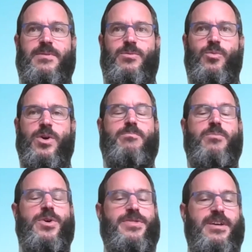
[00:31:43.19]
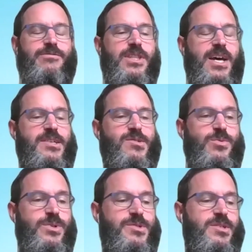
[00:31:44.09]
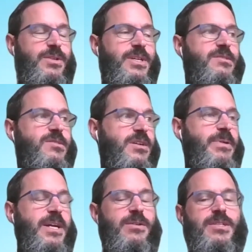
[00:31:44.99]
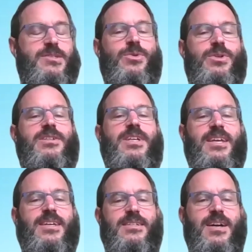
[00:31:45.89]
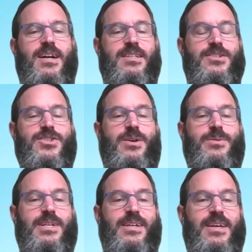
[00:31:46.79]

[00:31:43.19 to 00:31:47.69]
one more thing for the high school students and their parents who are looking at college going,